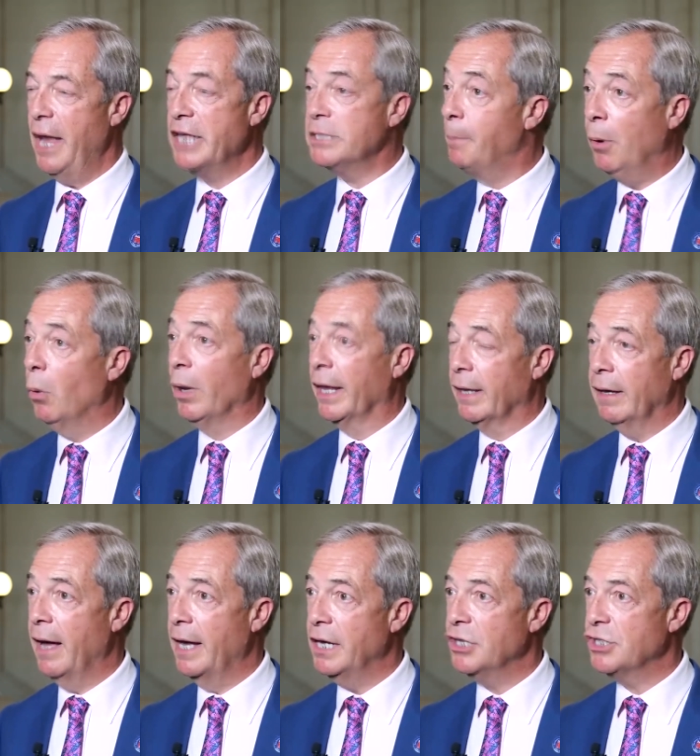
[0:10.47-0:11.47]
It's appalling,
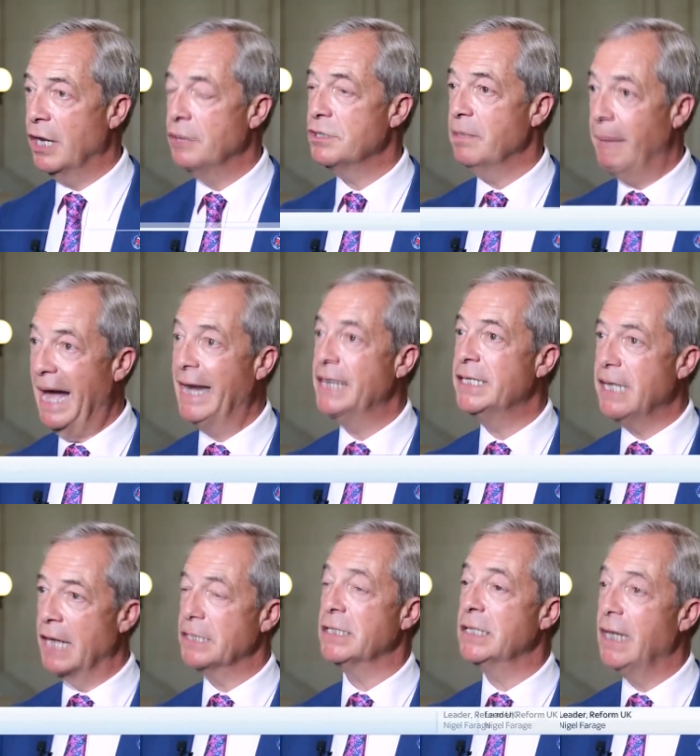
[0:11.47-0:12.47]
and it shows the man
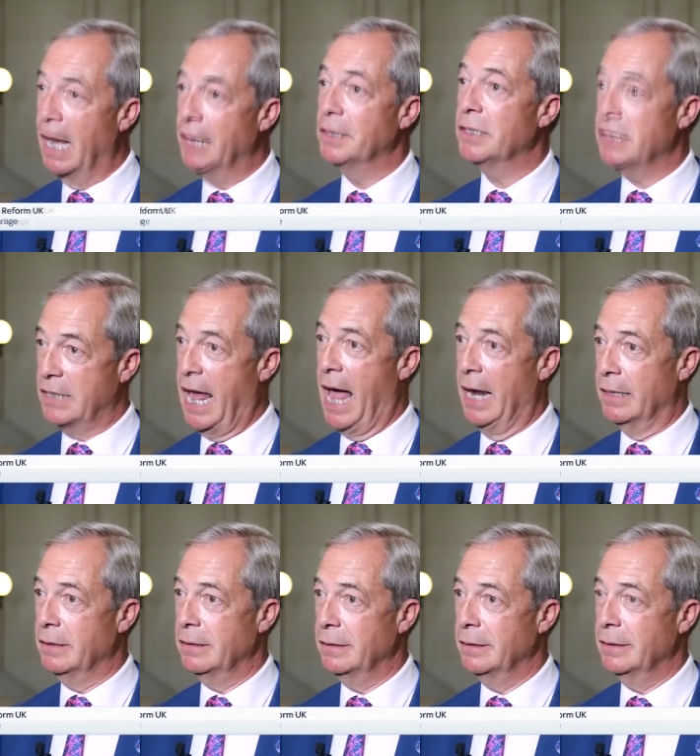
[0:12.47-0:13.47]
doesn't
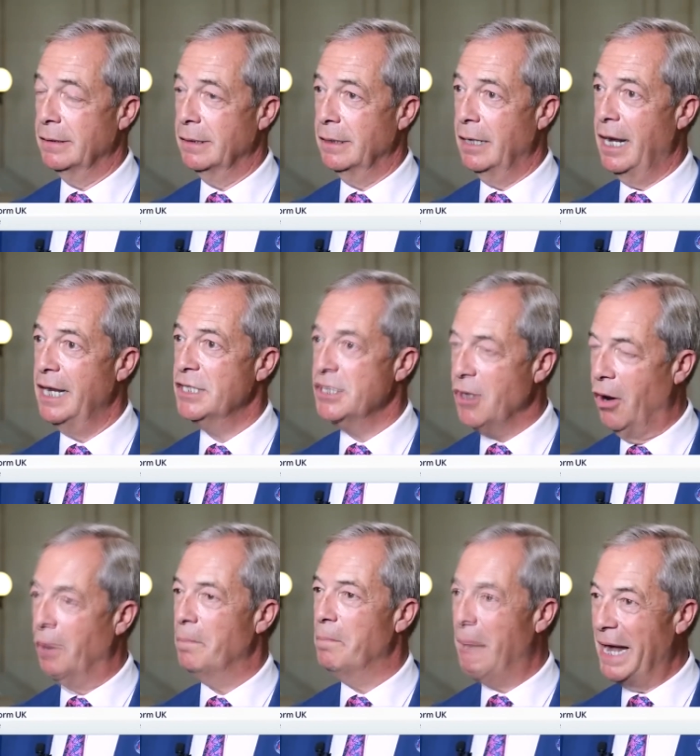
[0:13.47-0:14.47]
understand. You know, he's
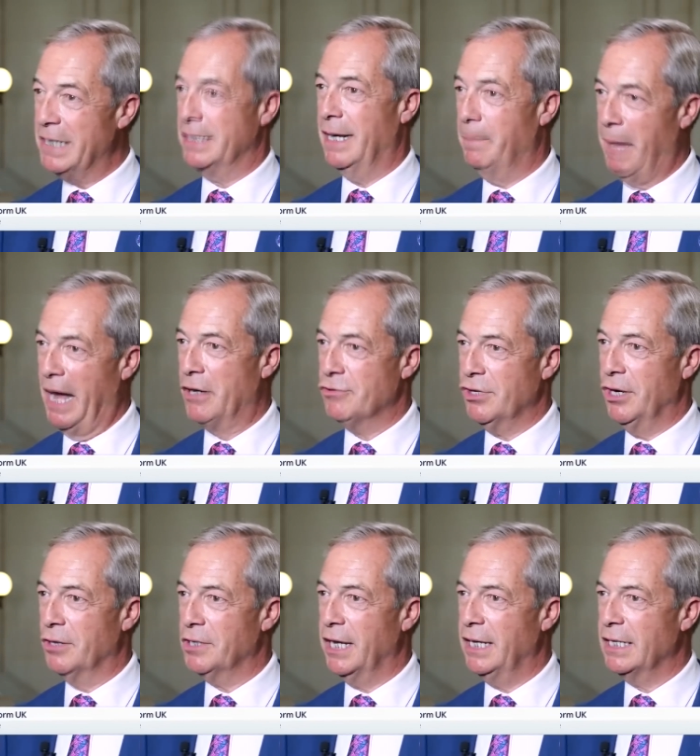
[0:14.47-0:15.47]
not basically
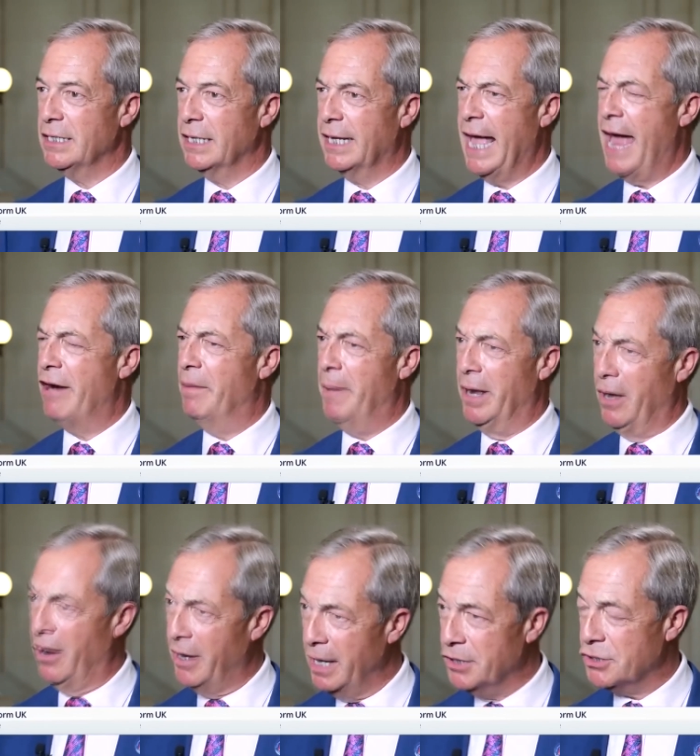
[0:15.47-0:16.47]
patriotic. He doesn't care about
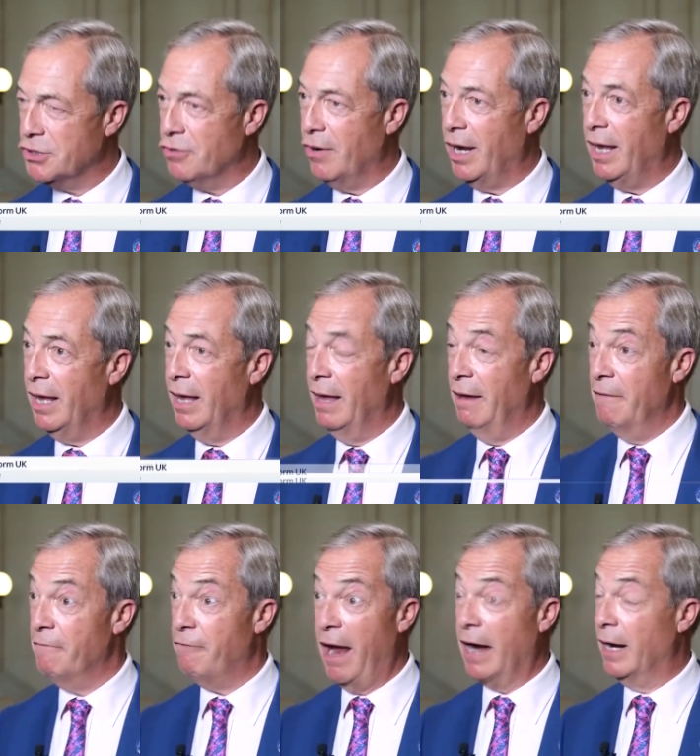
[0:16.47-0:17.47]
our history,
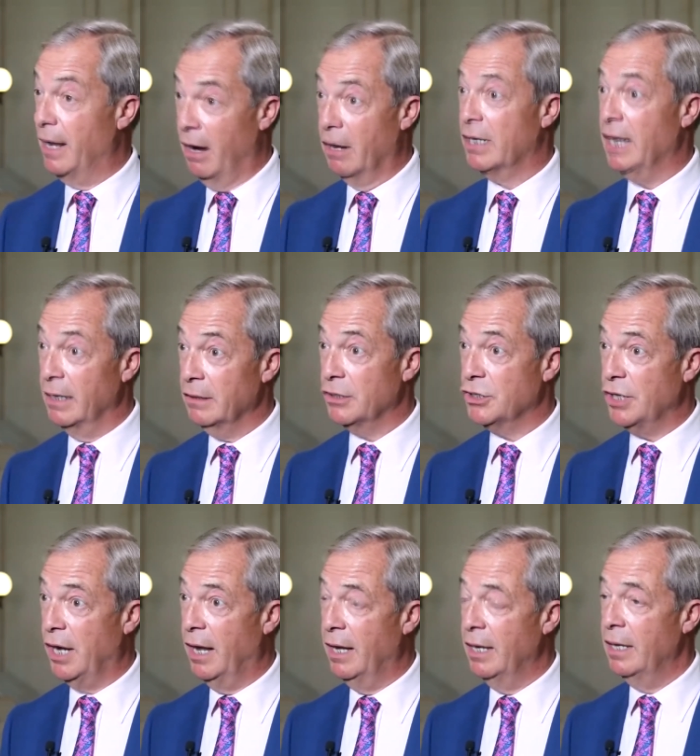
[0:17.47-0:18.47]
frankly, our
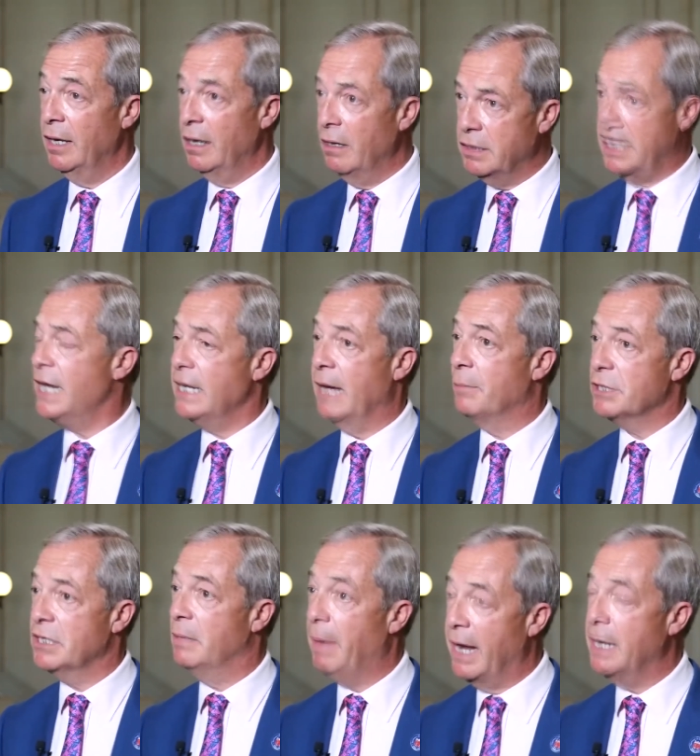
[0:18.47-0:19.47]
culture. You know, D-Day was
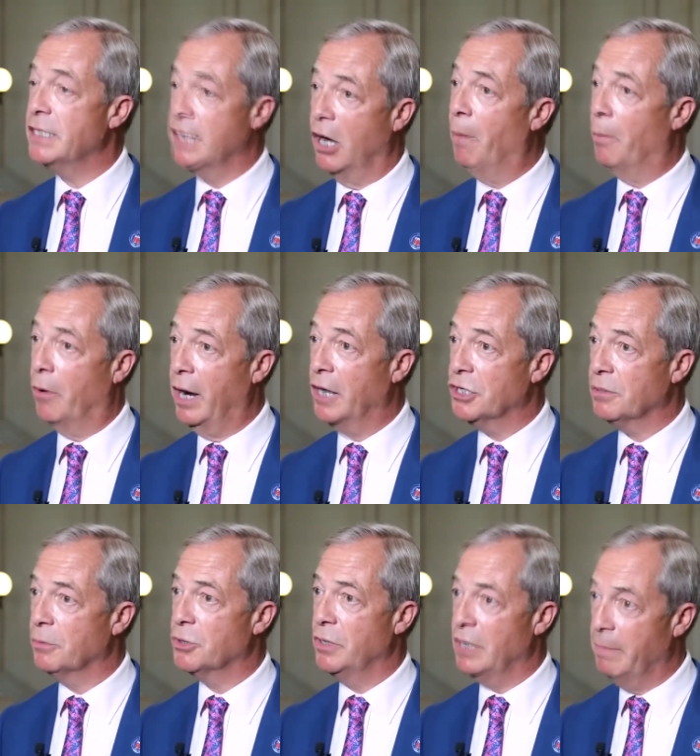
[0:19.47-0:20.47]
an amazing
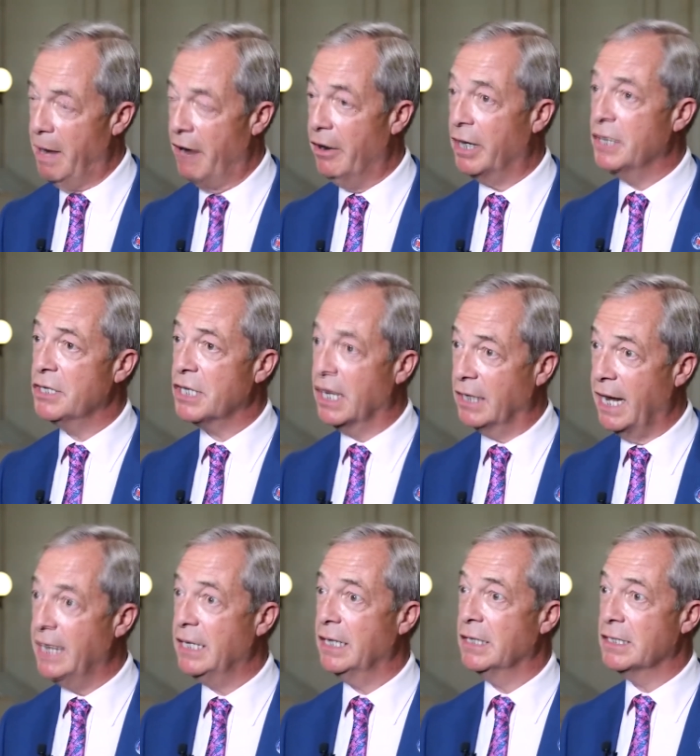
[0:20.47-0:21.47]
operation between the Americans,
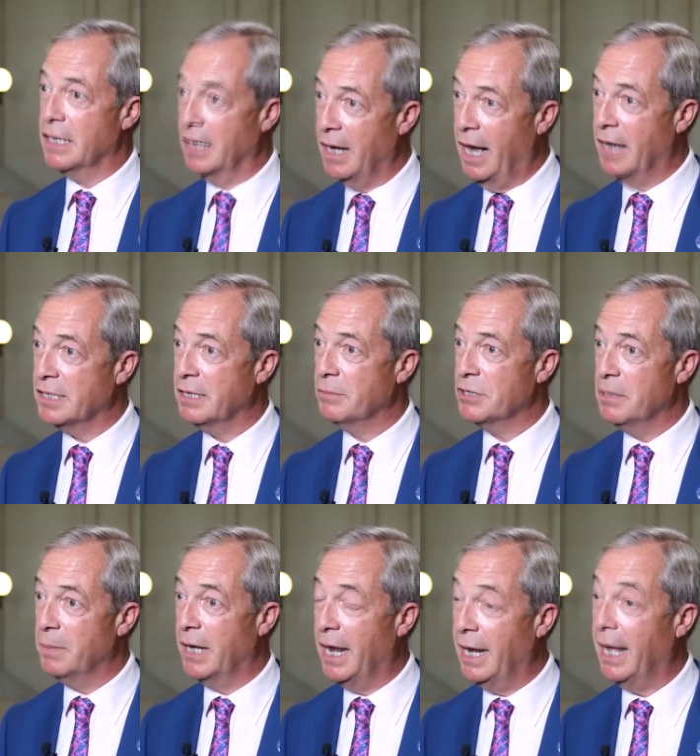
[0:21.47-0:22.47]
Canadians, and us. It was the
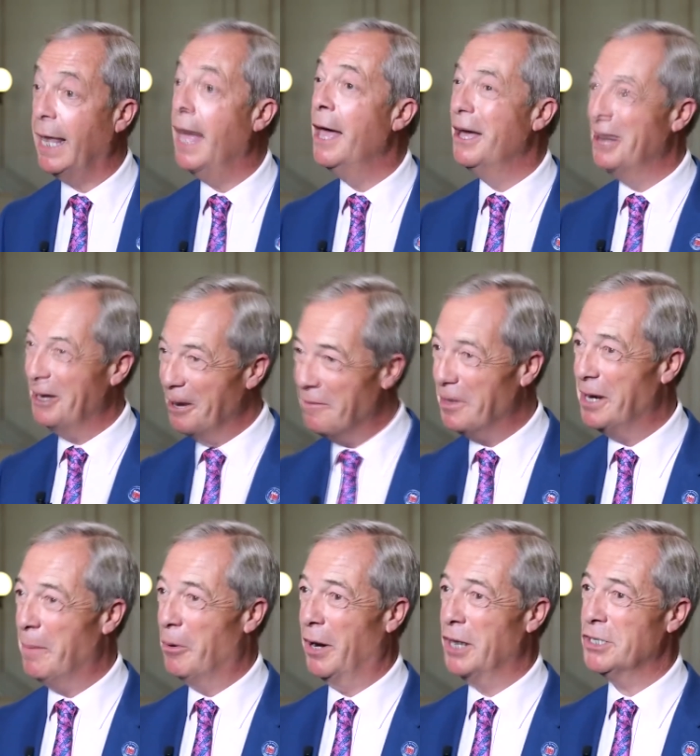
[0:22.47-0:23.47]
beginning of the
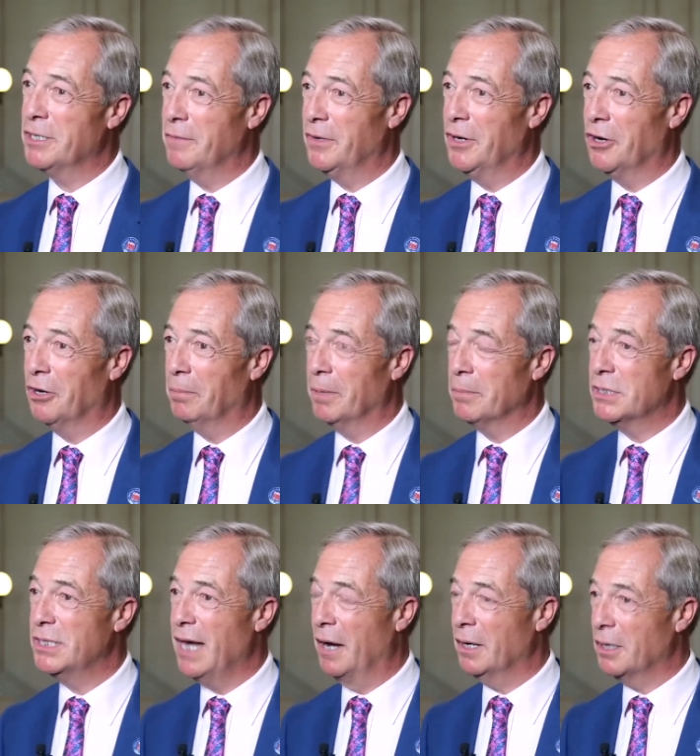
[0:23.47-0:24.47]
liberation of Europe. It was
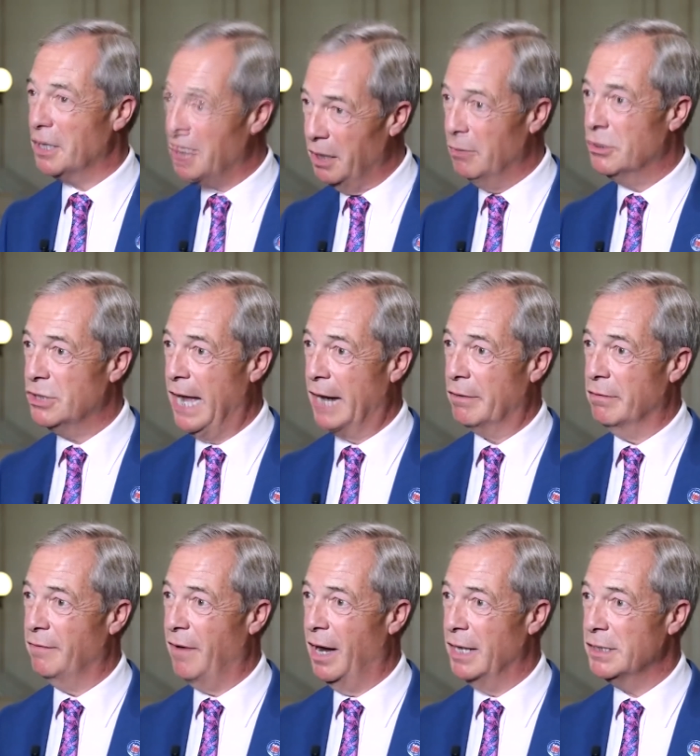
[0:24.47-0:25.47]
done at huge
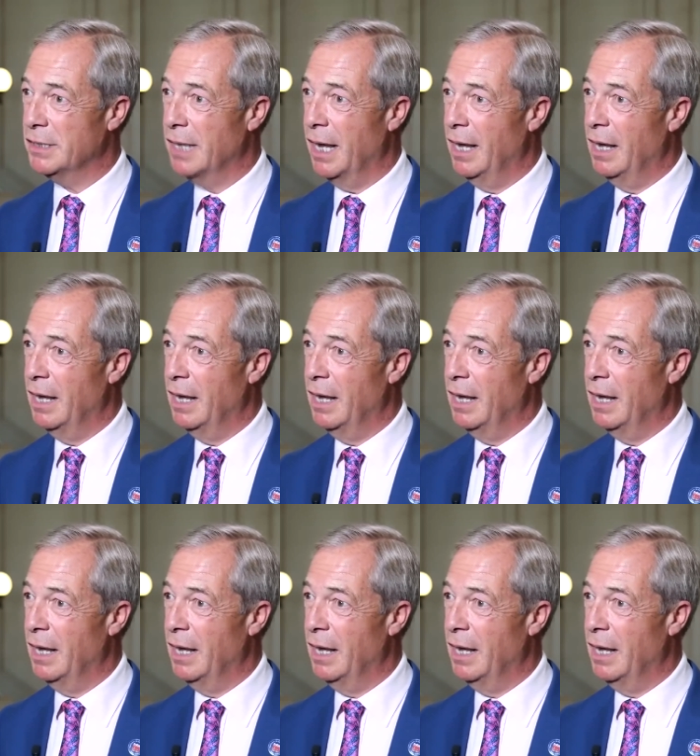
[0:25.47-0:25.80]
sacrifice.